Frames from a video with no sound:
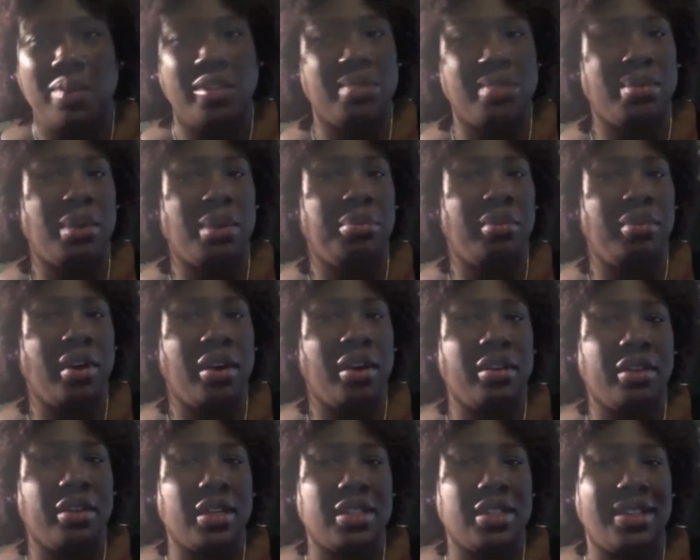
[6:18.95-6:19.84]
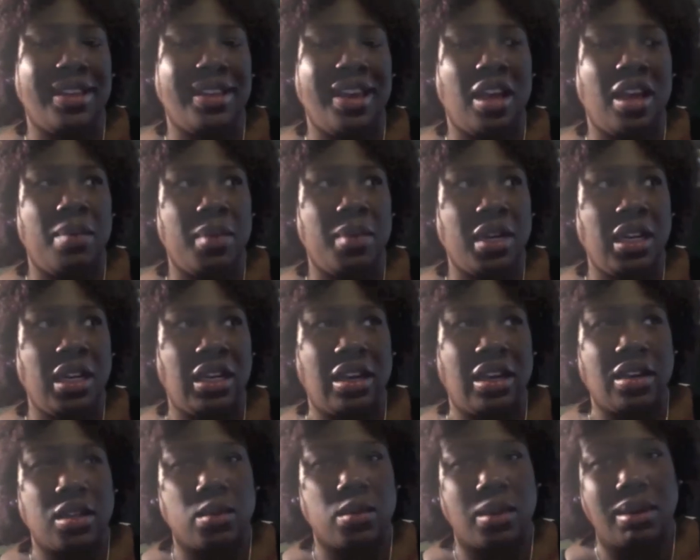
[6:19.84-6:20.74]
my progress. Like how many
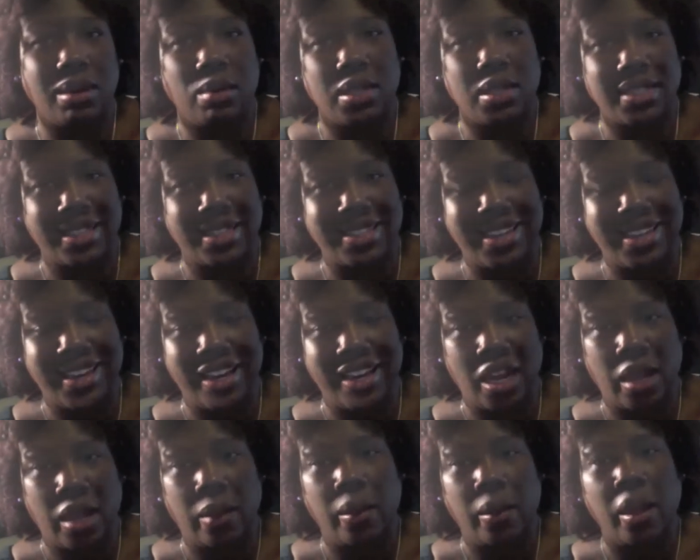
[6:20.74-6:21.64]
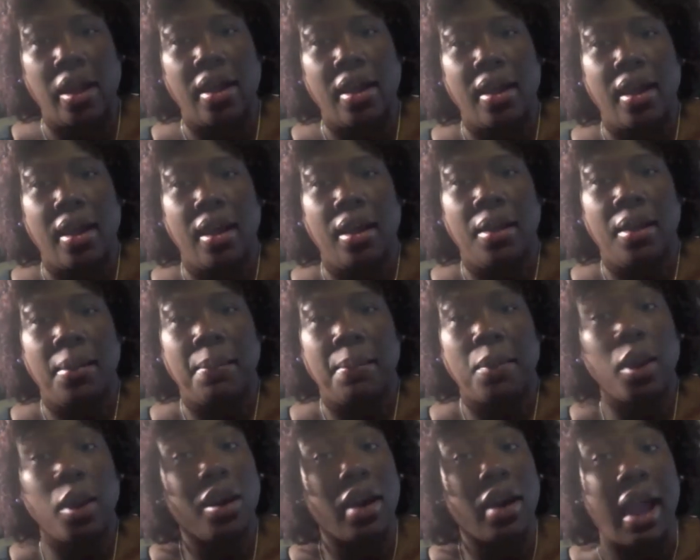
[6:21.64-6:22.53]
locks was I taking out
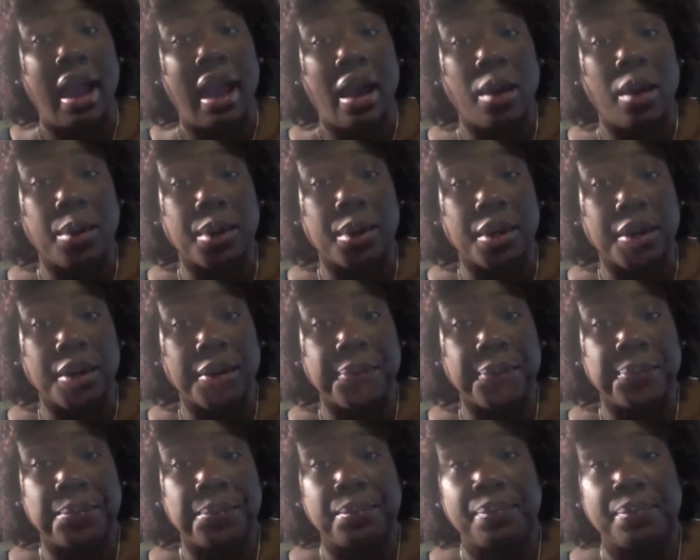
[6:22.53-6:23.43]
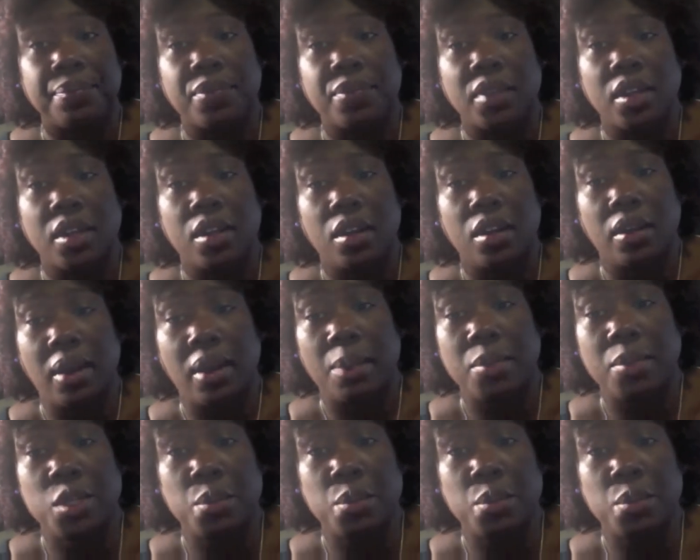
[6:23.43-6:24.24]
per hour? You know, how much